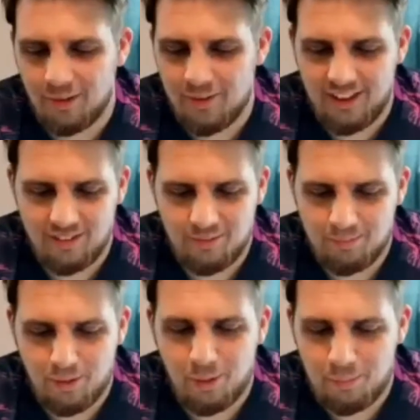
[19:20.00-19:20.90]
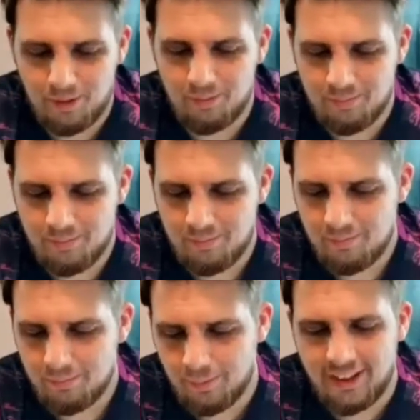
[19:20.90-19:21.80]
mean, proper
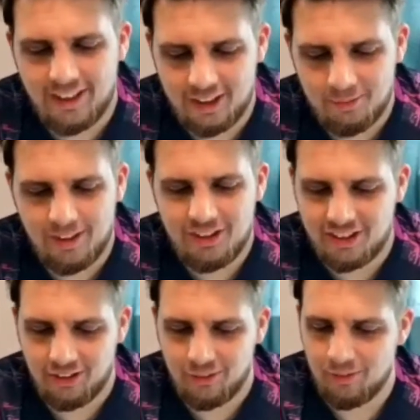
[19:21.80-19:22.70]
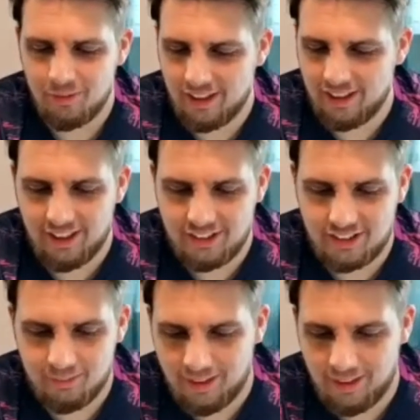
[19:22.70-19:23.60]
blink and you miss it though, and that's
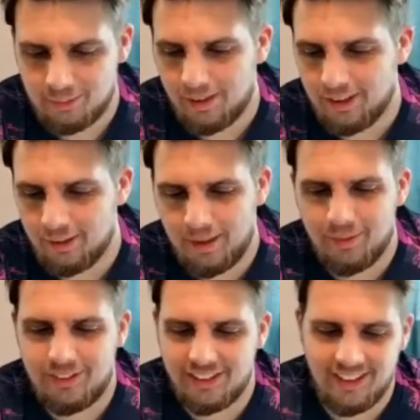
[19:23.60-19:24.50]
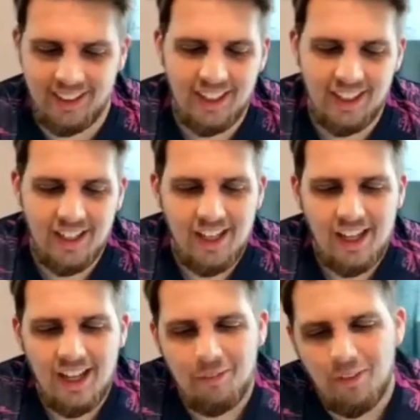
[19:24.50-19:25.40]
the best part about it.
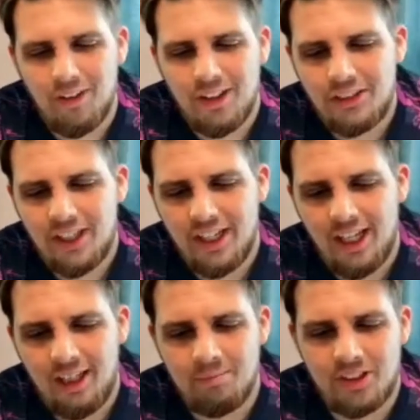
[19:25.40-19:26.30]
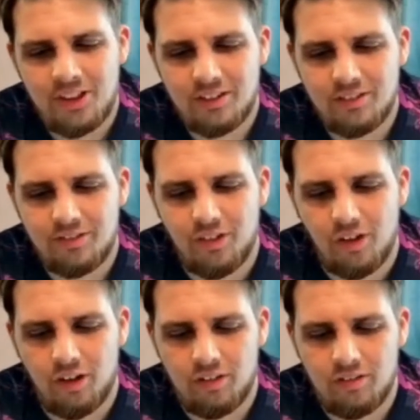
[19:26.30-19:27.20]
What are your aims
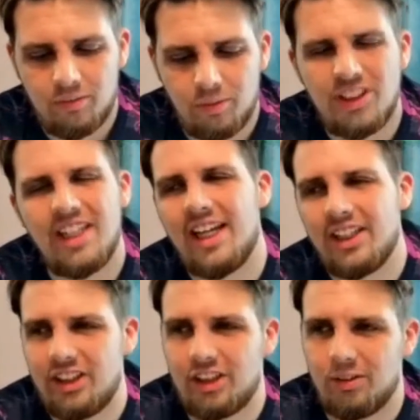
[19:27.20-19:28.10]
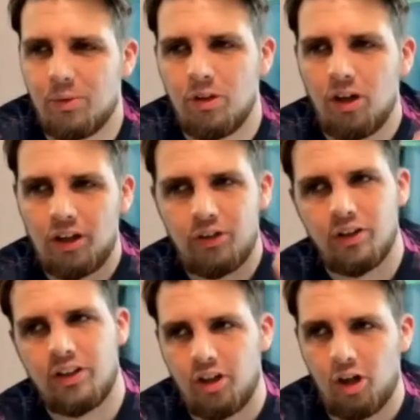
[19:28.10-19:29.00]
for, we'll say next season, we'll not
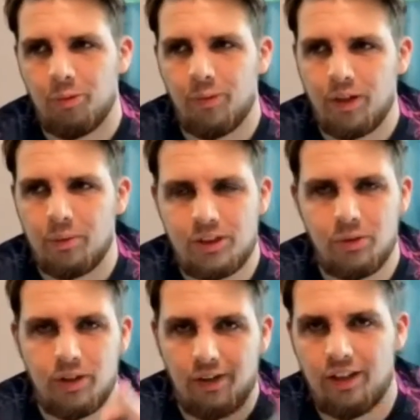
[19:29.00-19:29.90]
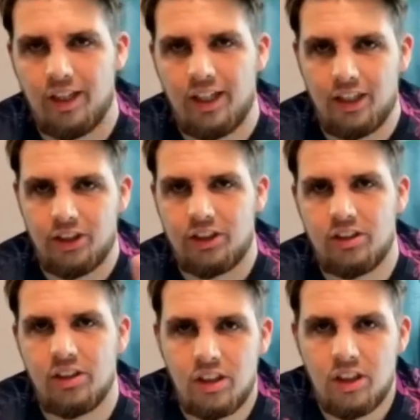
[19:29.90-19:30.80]
include the Commonwealth, I'm still counting that
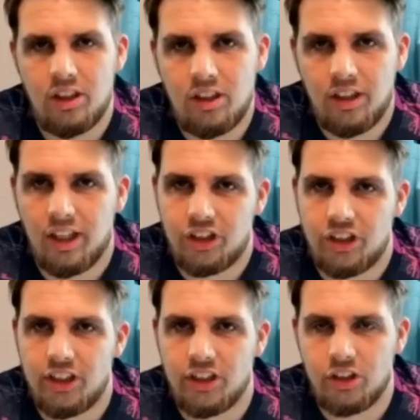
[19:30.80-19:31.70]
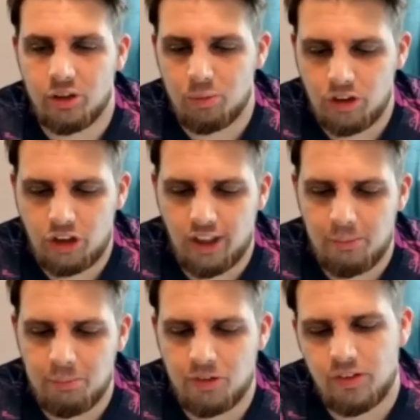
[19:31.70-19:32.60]
as this season. So what's your
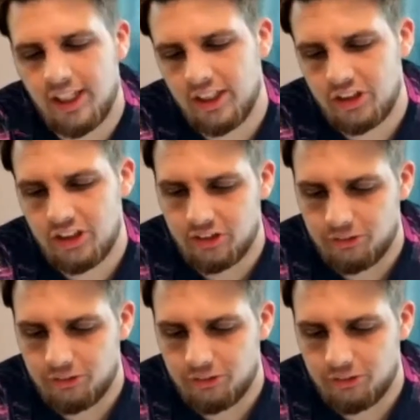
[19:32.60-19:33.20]
aims for next season,